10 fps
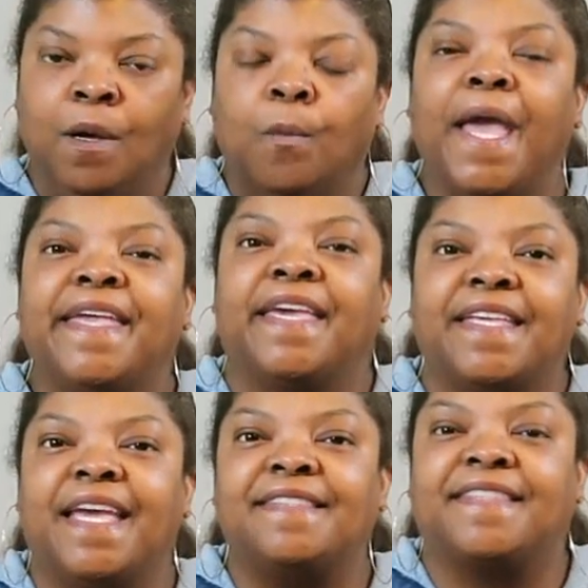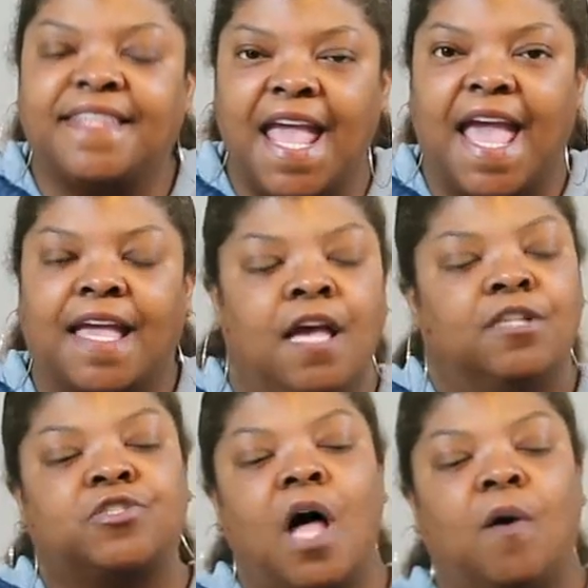We could get sick.
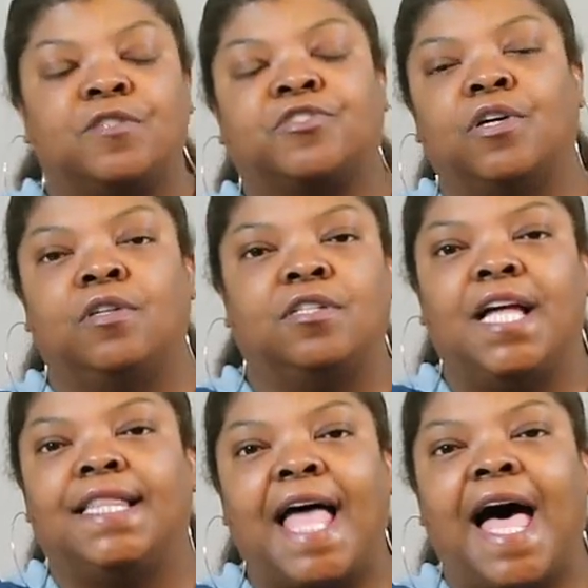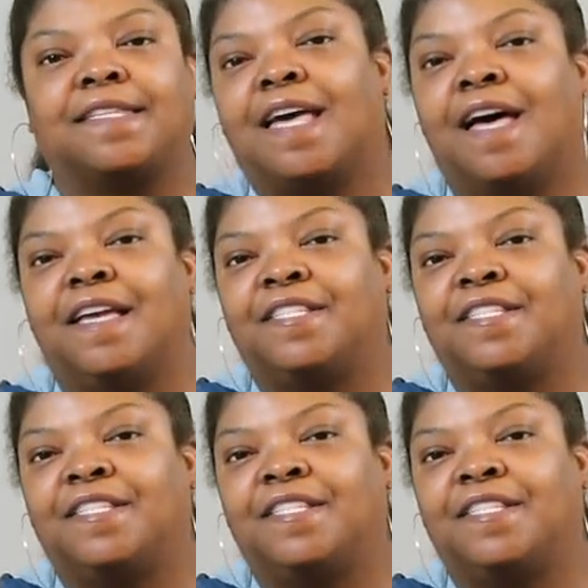So Asuelu done lied to her